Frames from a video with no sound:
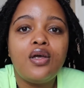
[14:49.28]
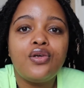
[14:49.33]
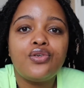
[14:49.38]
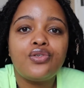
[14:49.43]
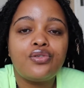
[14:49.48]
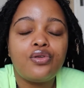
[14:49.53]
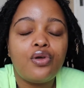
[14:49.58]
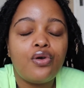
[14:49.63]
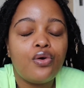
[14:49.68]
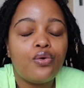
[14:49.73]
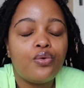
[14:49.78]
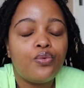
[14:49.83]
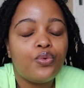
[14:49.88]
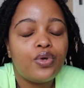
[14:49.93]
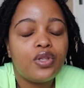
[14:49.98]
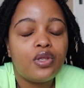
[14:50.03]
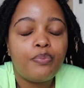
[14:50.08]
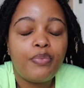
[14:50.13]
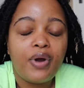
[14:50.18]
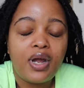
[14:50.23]
So
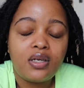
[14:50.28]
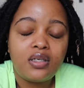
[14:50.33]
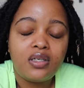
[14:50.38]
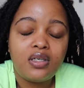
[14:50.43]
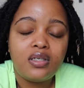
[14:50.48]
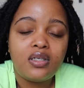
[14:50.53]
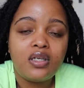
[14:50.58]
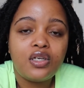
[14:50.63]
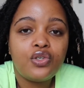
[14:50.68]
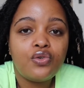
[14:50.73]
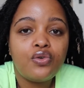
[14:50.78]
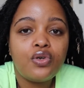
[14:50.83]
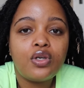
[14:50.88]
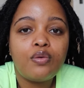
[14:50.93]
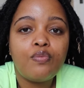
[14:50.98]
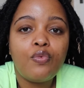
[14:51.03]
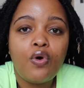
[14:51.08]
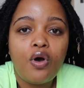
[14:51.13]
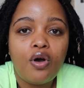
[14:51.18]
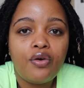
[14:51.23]
with practice and doing
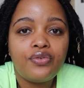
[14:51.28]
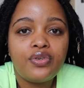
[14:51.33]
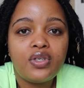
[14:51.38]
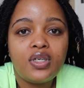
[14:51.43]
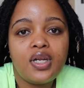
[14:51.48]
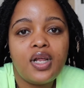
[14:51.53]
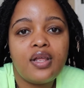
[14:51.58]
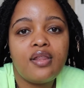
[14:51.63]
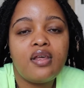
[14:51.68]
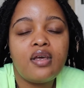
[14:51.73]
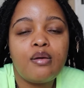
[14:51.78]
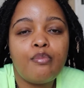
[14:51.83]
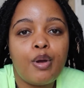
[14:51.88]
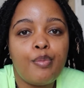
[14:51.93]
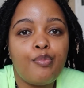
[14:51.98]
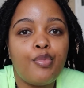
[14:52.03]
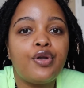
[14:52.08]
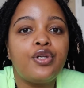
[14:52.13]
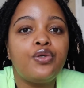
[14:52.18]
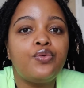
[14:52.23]
it more often, I think my
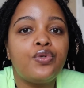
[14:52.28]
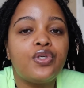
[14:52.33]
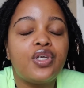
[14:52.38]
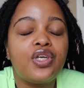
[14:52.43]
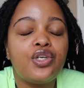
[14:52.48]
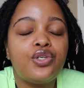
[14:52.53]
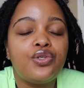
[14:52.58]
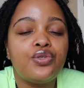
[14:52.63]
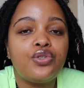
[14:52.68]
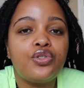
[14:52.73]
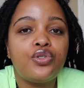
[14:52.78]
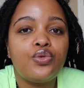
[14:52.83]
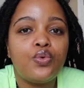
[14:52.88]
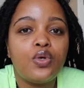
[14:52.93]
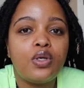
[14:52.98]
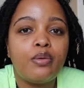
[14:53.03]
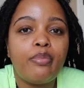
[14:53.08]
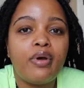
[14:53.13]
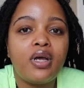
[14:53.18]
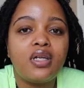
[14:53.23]
body will get used to
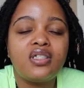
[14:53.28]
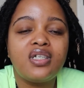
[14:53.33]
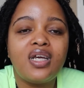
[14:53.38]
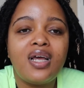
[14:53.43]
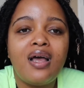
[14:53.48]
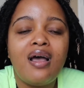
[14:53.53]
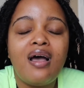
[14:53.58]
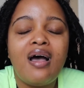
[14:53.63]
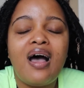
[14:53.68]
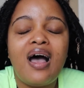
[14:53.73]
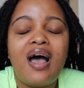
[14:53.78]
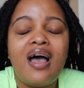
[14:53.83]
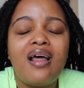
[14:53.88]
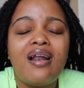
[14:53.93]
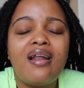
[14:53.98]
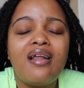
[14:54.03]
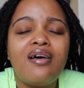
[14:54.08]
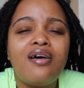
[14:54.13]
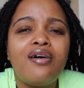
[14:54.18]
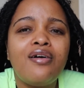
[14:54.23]
it. But I
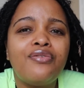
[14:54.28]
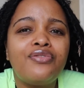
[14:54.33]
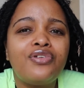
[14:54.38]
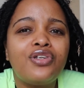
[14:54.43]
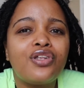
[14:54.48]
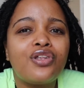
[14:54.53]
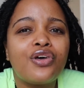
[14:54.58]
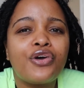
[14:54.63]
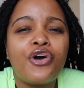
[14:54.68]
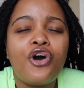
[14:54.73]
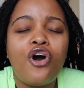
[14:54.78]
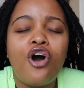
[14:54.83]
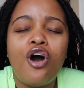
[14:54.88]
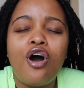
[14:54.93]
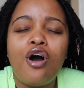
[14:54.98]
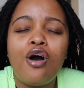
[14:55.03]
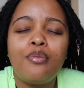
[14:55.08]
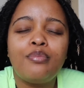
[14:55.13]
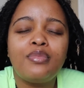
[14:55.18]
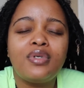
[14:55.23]
loved the
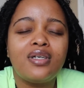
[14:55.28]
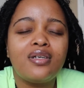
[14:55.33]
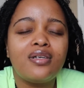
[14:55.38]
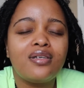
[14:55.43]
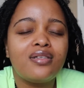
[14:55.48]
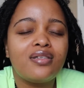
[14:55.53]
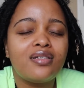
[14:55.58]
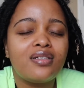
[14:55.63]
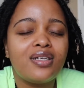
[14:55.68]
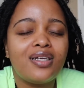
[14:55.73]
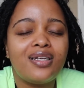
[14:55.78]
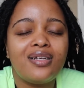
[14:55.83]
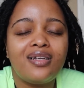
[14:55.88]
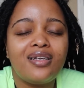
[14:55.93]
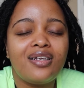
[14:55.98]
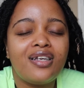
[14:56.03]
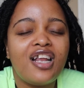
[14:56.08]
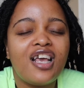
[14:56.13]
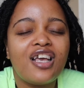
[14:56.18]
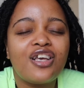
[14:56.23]
calmness in
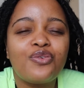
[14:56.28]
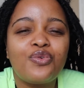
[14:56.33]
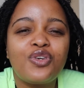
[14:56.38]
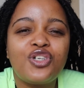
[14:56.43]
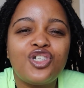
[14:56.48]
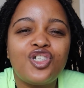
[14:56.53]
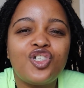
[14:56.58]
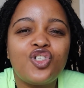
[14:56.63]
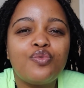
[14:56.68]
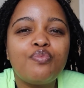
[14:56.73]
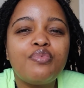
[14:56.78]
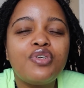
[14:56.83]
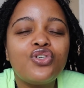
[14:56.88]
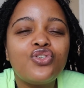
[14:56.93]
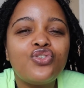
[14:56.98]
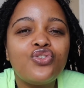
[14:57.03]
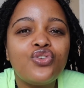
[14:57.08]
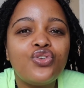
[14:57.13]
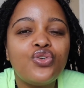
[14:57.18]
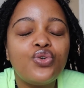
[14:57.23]
it, like when she
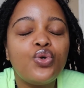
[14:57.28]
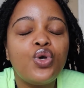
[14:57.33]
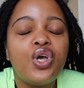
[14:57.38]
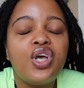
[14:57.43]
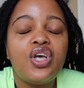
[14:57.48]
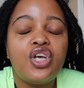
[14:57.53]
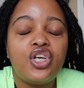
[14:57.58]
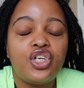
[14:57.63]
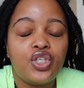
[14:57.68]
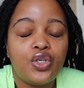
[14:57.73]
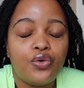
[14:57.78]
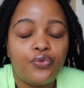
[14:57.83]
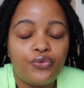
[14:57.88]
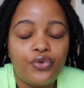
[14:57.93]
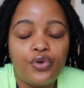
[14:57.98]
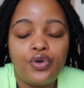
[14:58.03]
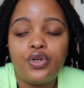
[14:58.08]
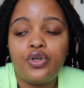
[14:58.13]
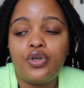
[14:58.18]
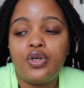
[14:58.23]
speaks to you
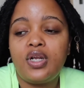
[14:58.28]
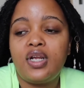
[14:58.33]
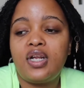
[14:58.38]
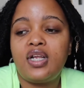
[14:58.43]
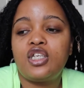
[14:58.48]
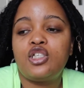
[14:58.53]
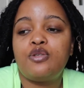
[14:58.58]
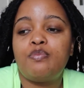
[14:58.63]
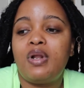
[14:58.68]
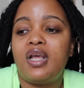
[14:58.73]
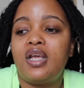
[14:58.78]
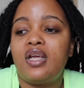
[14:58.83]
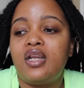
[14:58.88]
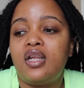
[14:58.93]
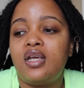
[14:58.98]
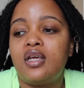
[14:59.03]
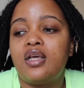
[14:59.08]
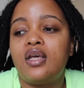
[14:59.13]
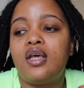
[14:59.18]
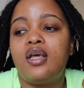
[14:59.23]
very good at
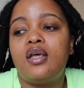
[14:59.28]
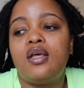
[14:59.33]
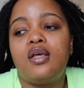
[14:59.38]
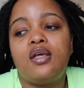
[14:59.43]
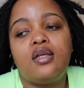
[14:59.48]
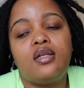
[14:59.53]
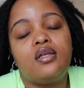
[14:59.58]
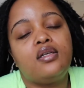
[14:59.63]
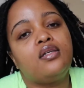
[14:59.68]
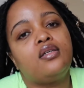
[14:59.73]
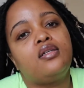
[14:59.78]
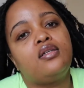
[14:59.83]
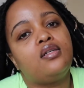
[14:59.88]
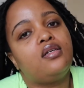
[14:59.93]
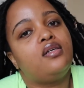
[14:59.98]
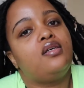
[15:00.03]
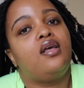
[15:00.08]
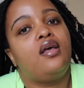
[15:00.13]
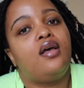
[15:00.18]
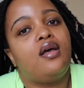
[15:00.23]
explaining, and
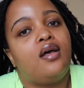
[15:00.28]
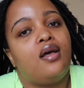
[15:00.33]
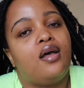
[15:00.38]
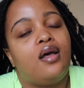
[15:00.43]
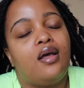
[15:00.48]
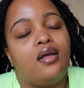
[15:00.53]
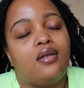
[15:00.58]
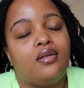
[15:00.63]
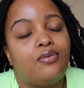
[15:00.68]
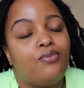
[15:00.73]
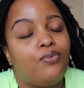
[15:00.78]
yeah, it